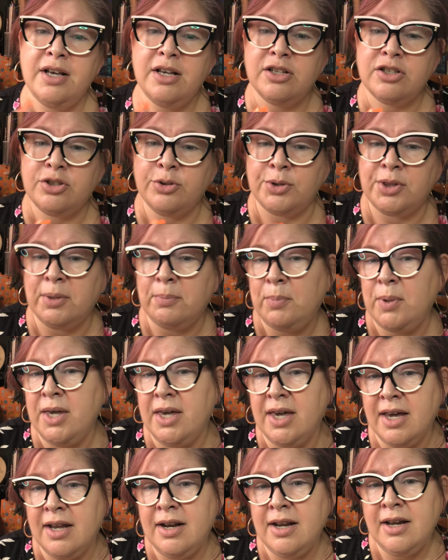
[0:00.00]
So at the
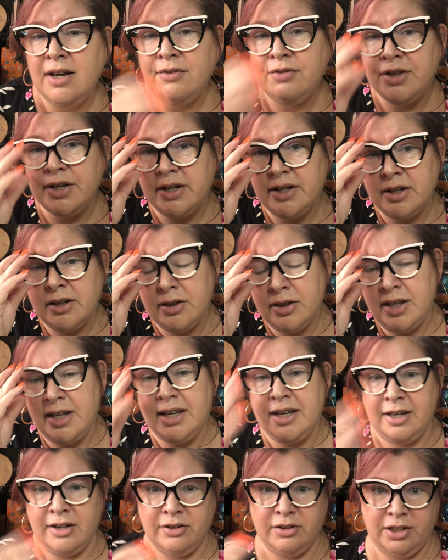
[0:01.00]
beginning of the, the
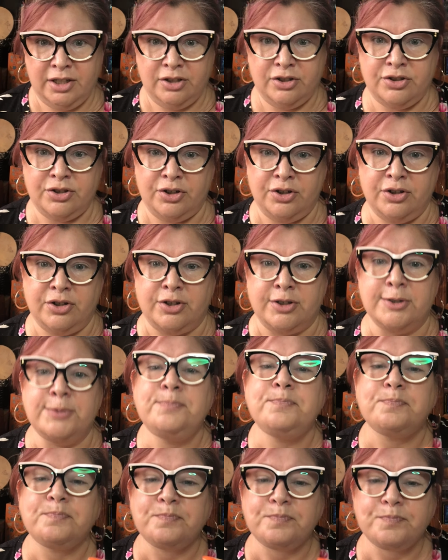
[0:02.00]
healing circle,